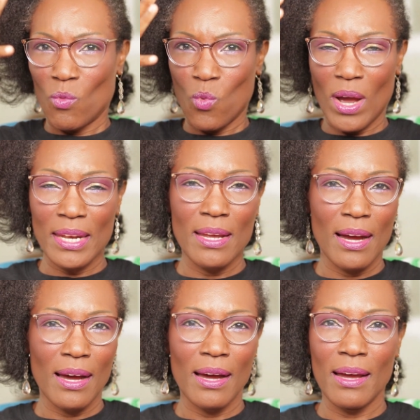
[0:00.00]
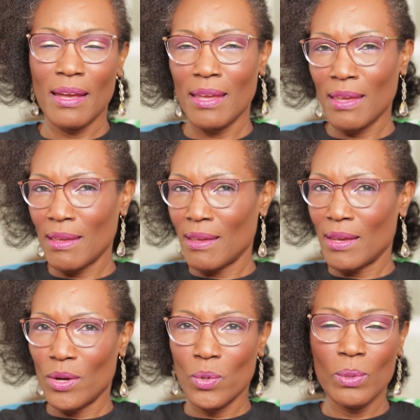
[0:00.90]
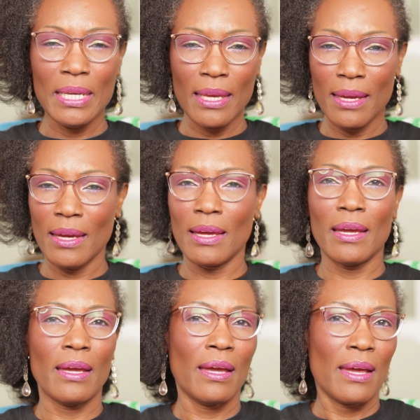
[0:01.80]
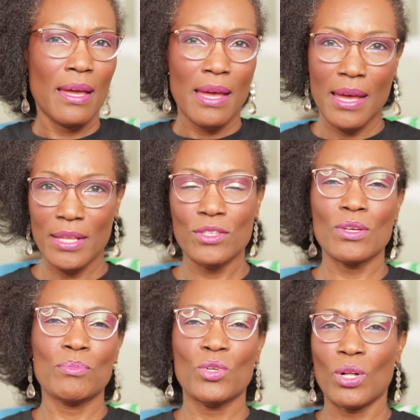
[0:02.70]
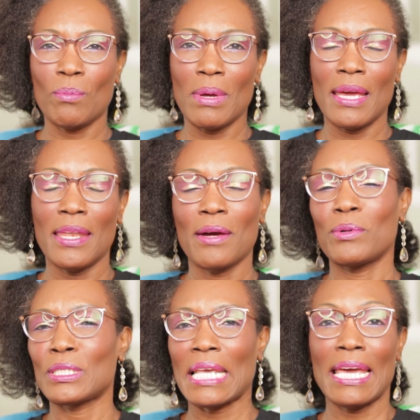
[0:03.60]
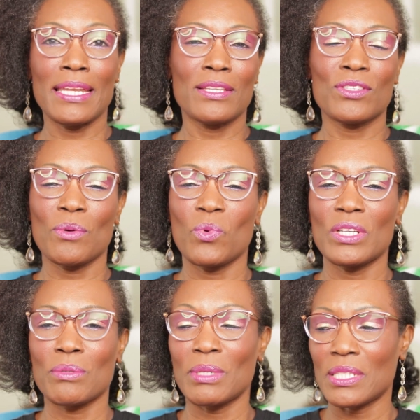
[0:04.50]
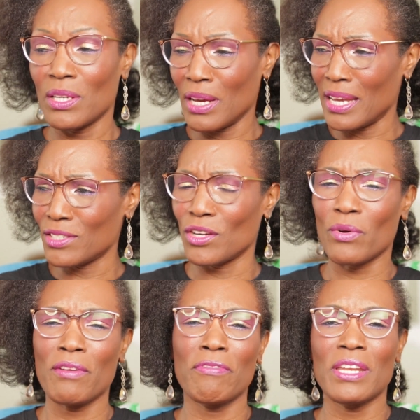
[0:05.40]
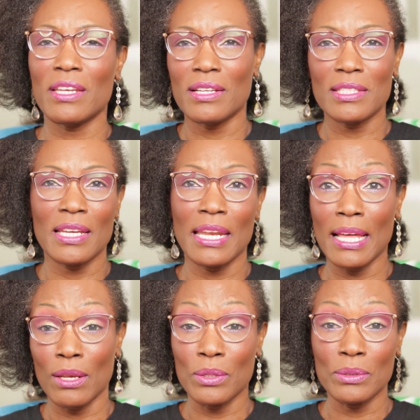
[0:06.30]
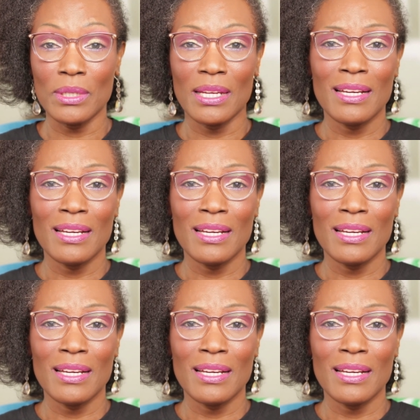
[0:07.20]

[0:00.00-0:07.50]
White guy, coolie hair, handsome tall man. I was heading somewhere. Somebody said, oh, here's your grandfather. You're not saying hello.